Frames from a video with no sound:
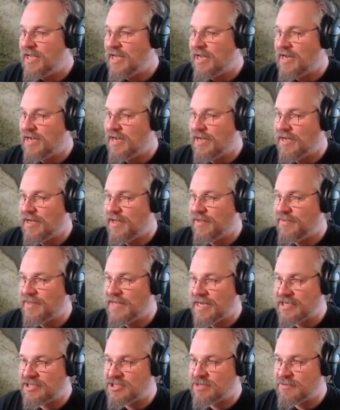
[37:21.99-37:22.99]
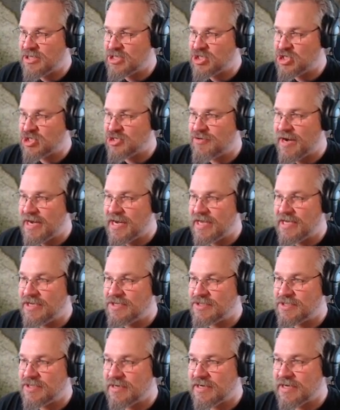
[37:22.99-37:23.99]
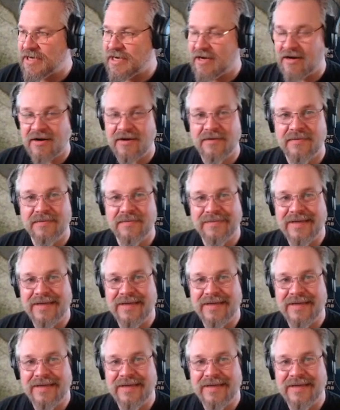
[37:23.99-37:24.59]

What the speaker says: Not so much trading is done here,